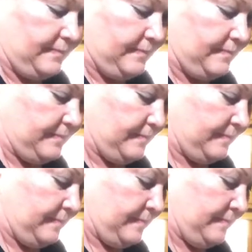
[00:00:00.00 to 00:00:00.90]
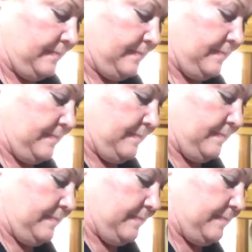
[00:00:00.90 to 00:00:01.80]

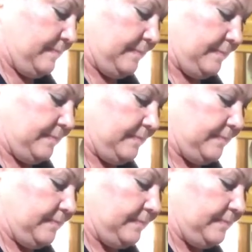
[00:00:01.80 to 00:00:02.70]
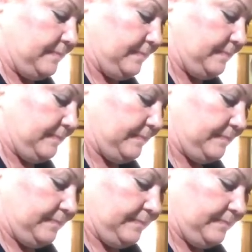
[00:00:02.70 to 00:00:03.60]

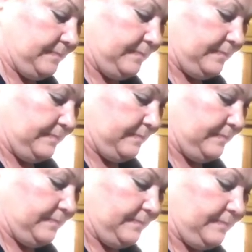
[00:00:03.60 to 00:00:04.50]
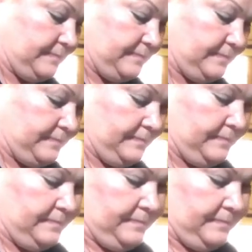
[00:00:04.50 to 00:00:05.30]
No one is speaking in this clip.